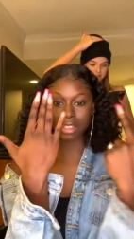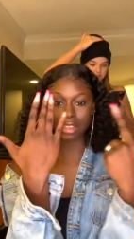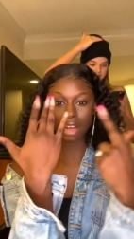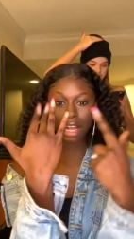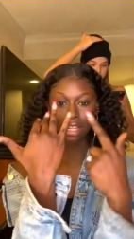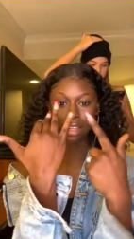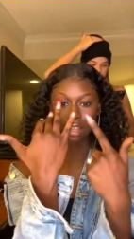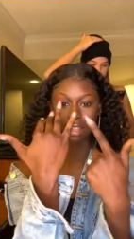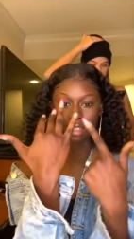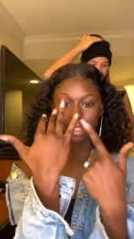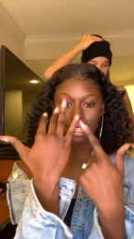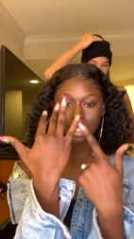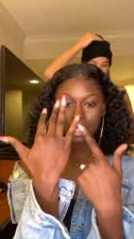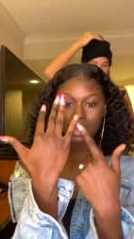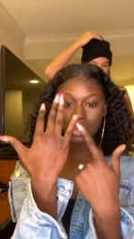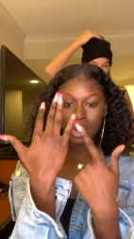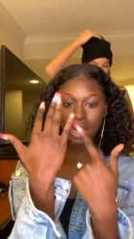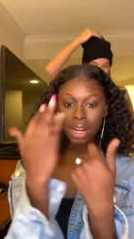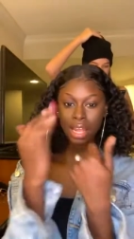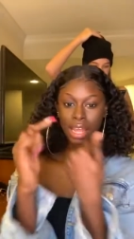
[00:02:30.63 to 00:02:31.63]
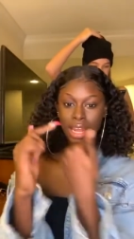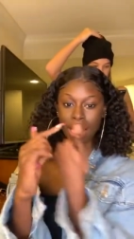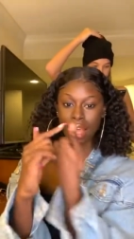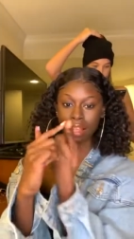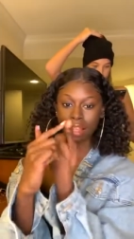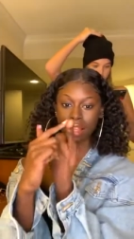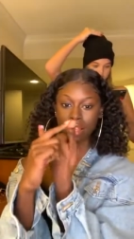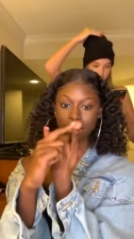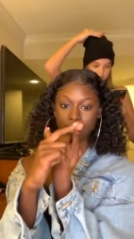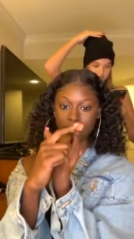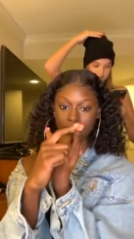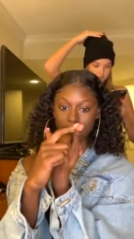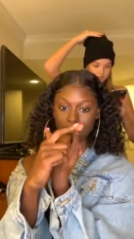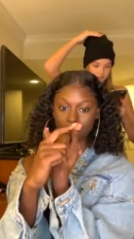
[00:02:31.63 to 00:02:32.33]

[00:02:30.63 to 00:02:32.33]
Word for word: So I lost this one and I lost this